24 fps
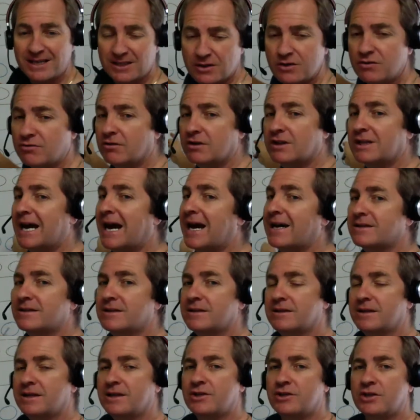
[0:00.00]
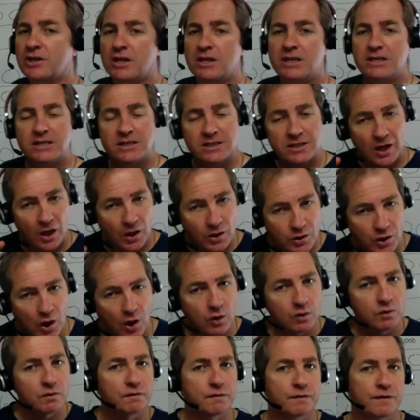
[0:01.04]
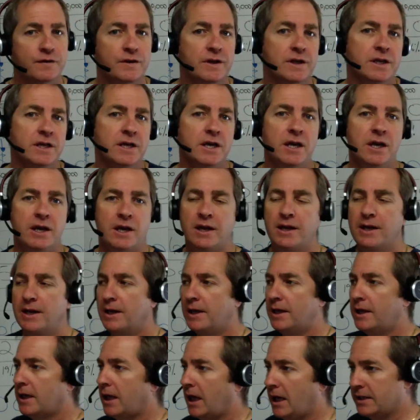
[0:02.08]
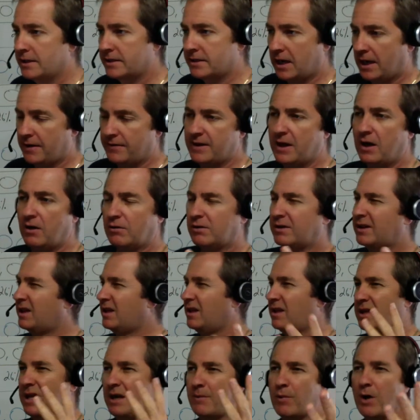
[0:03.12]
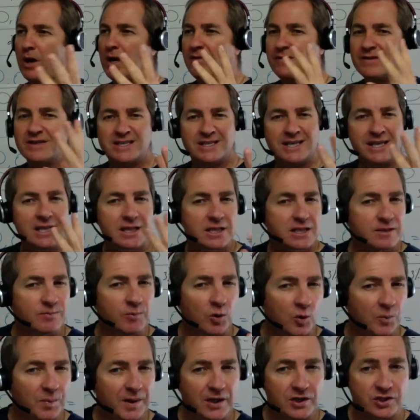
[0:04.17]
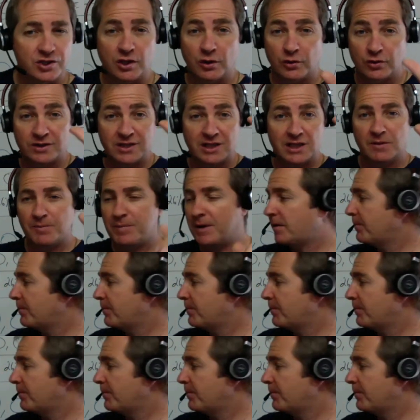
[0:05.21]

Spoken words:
600,000 this year. This is our goal for the year. And they won't even see the small picture, they'll just see the